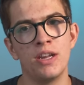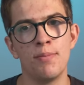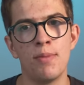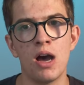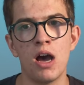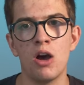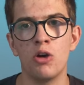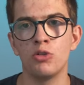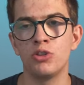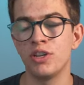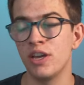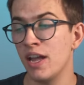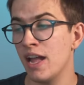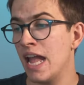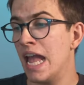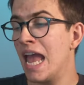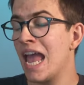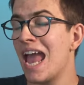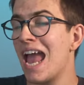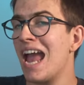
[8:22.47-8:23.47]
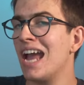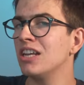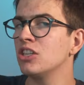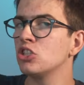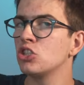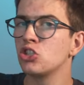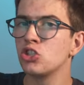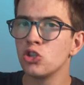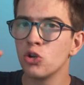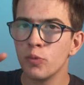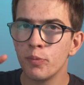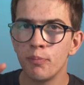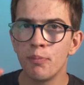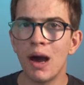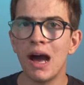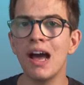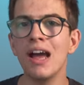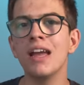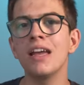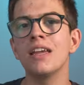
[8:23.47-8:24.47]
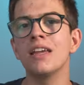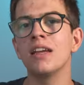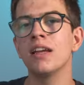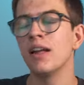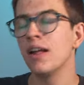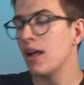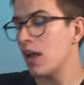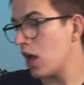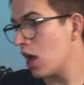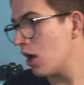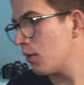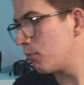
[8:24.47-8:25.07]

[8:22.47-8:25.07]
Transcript: about. And so buying a